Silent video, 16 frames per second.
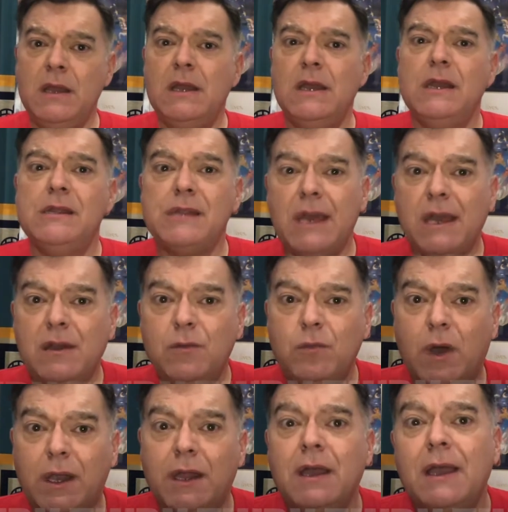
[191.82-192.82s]
Second
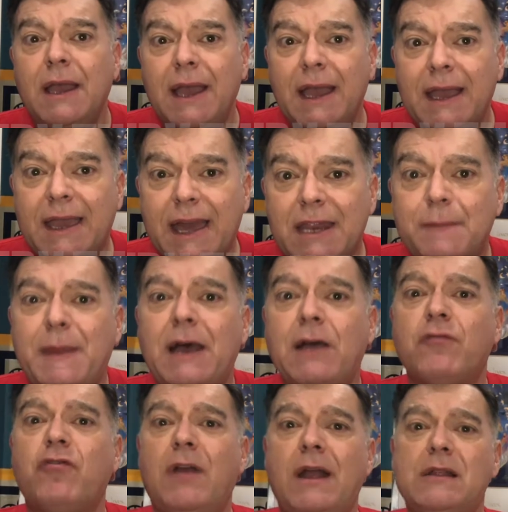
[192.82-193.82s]
one, again
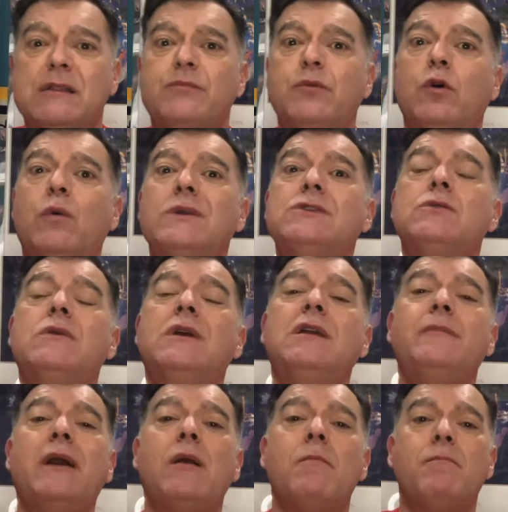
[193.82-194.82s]
about transport. We're talking
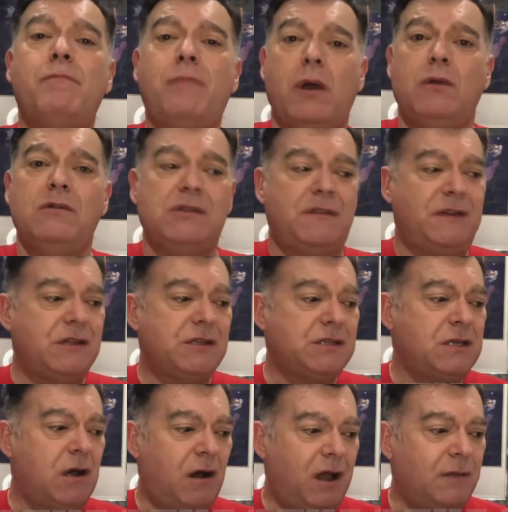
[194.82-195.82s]
about boats this
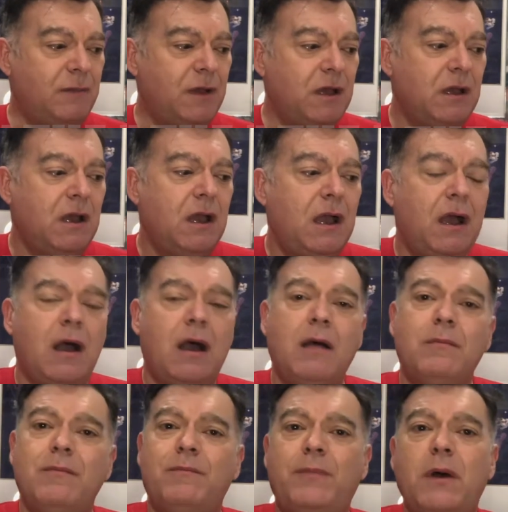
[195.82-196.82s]
time.
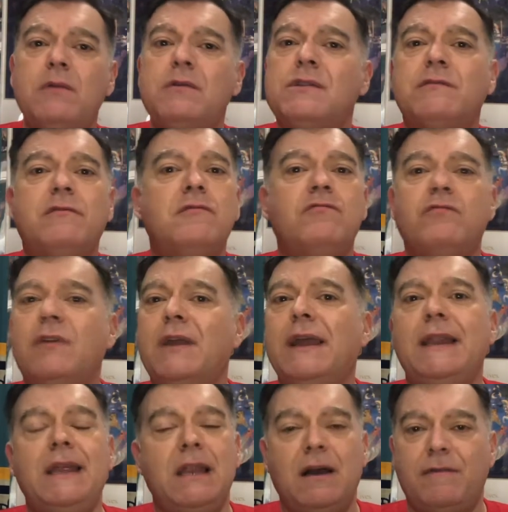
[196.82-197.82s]
Boats are a
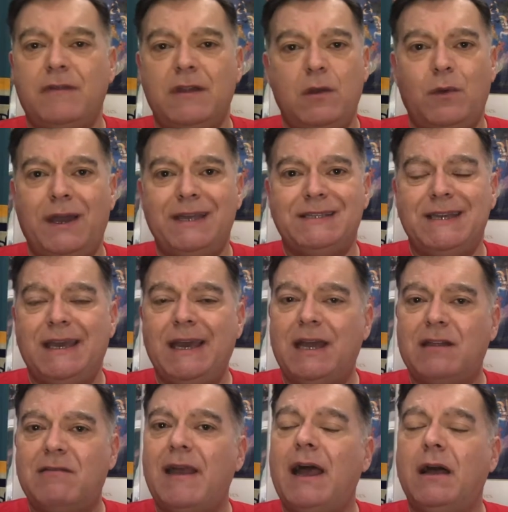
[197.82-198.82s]
really lovely way to get
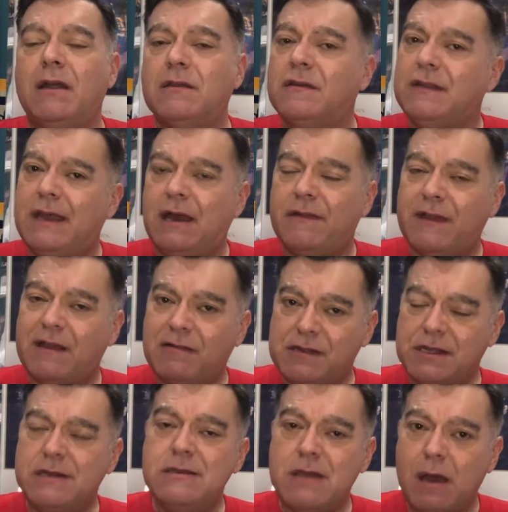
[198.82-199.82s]
around. Now there is
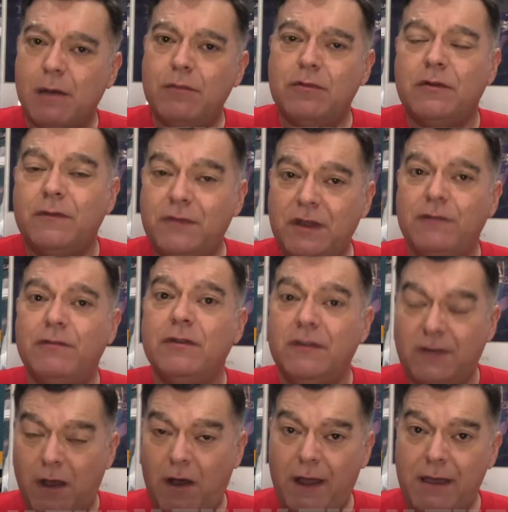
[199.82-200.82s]
a number of different
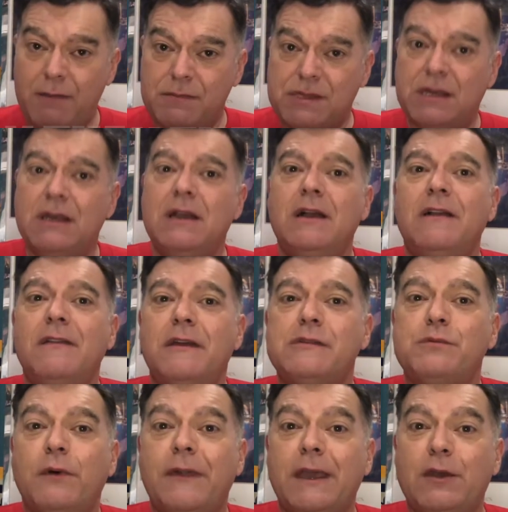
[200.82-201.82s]
types. There's
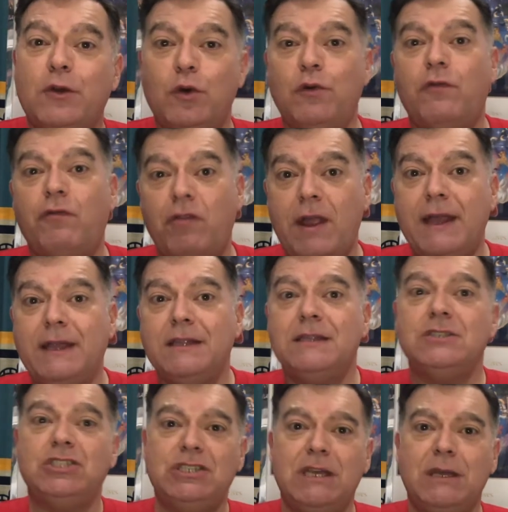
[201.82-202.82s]
what they call friend
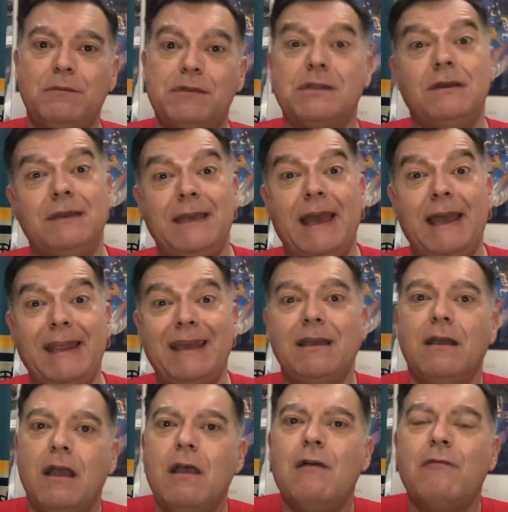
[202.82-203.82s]
ships, get
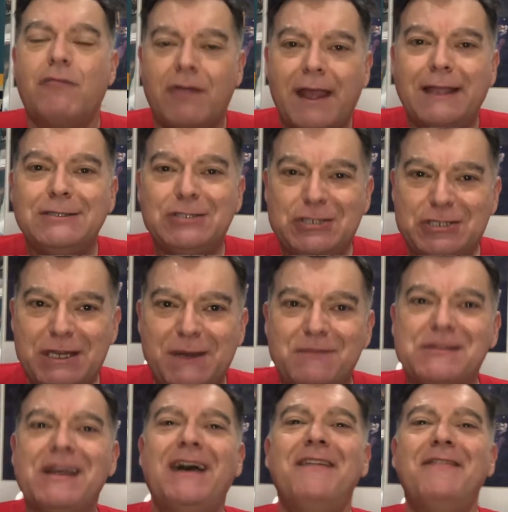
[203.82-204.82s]
it? Friend
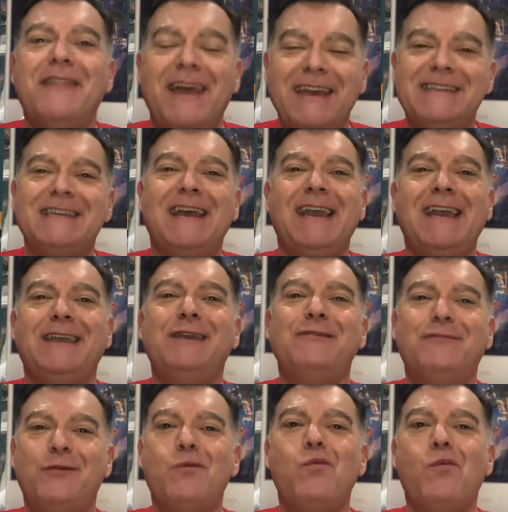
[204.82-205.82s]
ships, and they take you
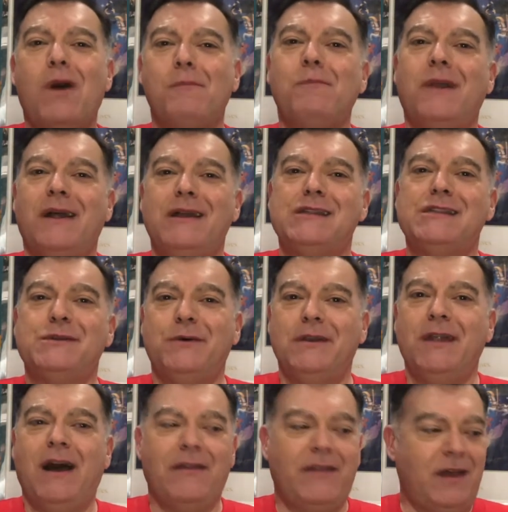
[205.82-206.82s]
from one place to
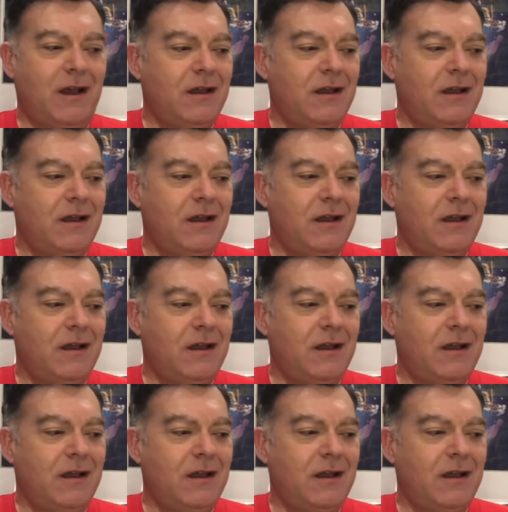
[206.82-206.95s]
another.